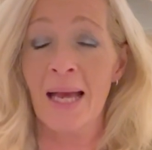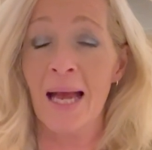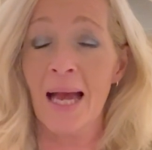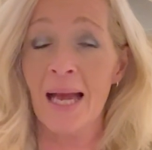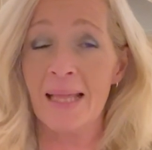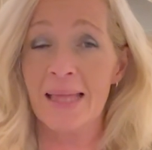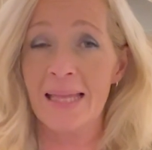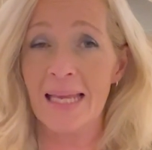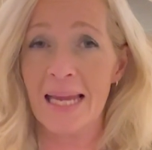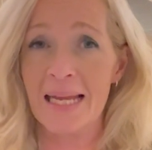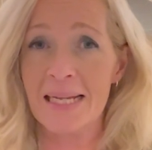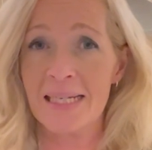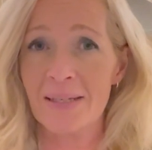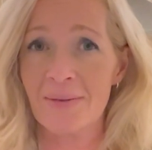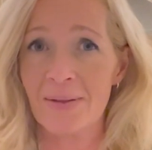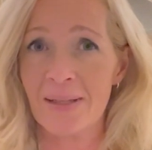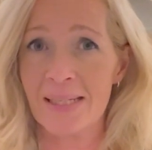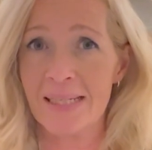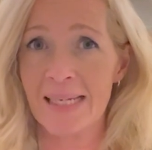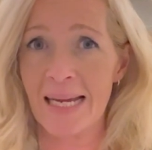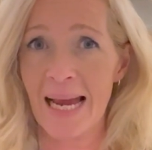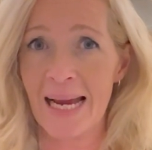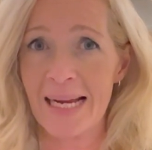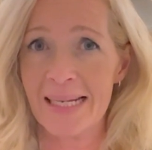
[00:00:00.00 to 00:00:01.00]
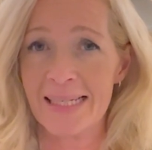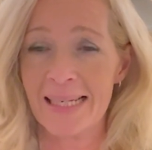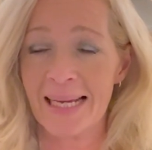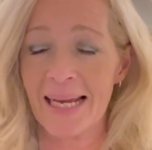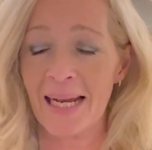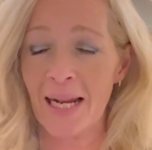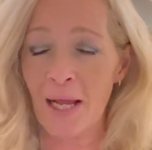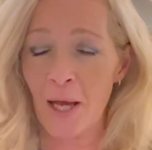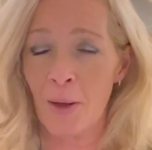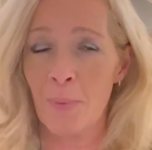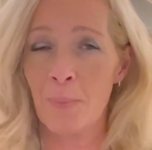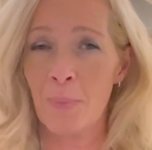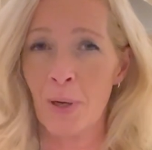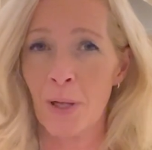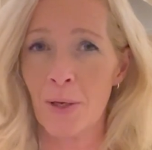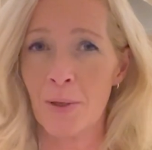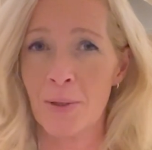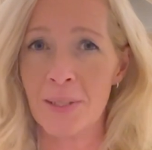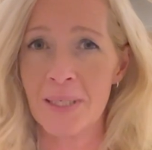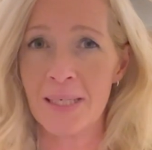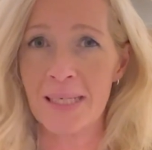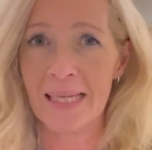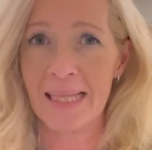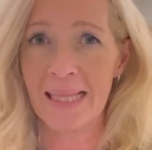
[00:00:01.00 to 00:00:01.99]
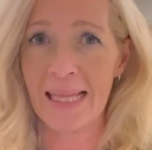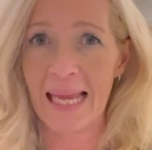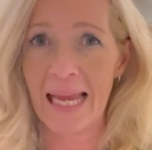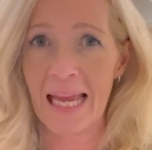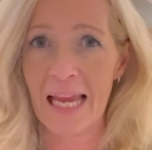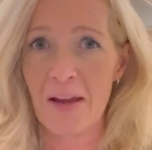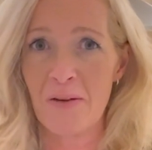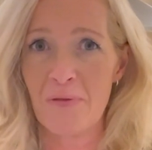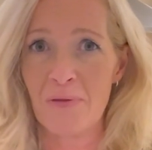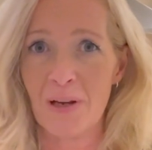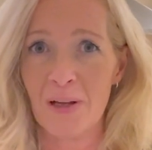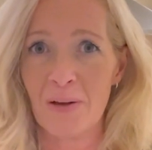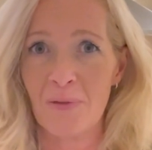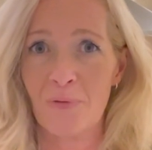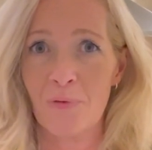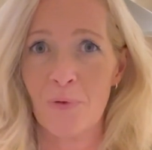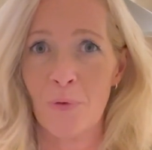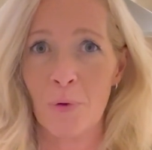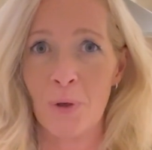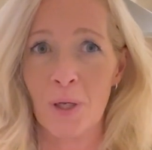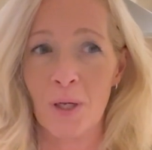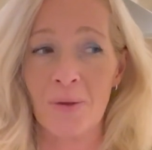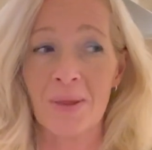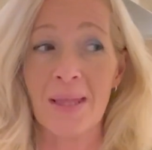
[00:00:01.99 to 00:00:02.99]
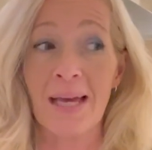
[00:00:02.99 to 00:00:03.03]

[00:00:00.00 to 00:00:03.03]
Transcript: at the end of the day to get it uploaded in the evening for you.